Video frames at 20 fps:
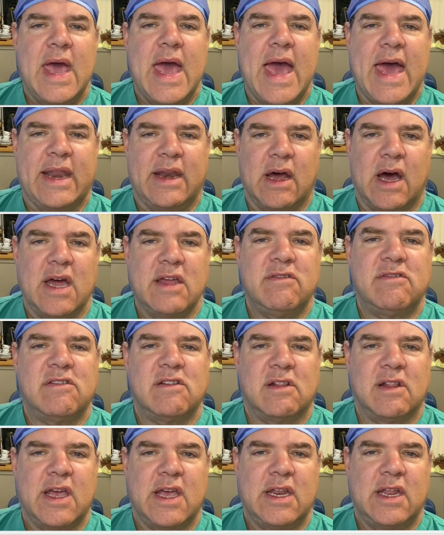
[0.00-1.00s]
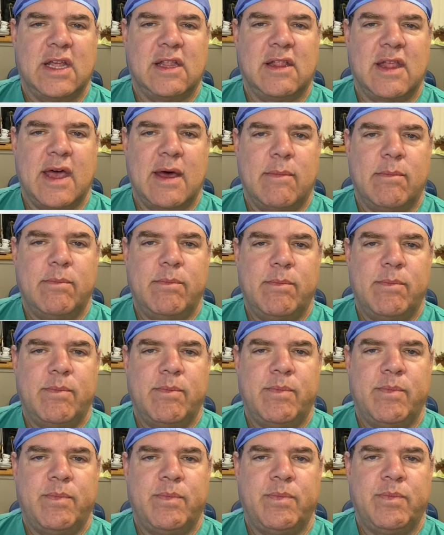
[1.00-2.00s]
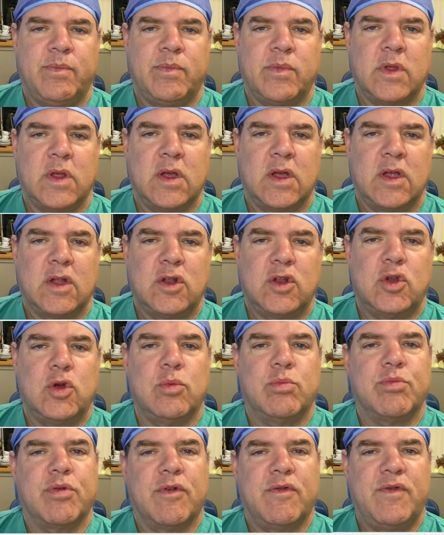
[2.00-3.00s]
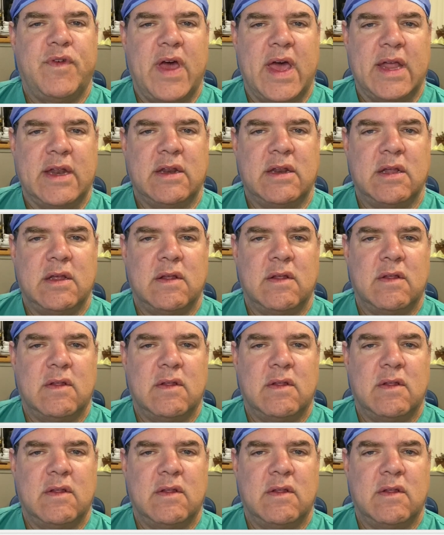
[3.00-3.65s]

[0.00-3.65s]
and isolating them to prevent